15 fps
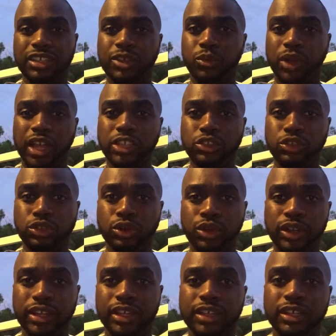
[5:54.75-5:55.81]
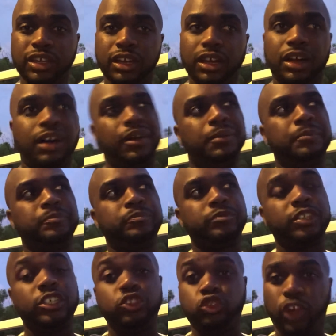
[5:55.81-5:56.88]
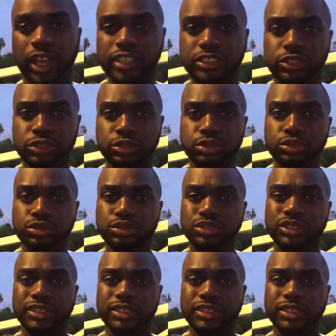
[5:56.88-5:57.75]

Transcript: while you're doing it, try to